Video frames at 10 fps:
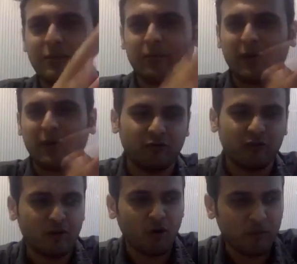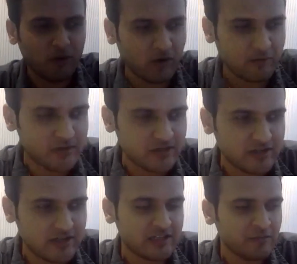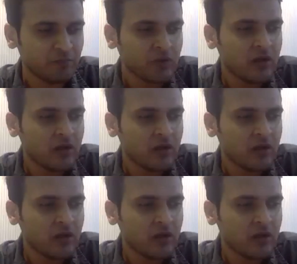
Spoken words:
preparing for the common law admission test.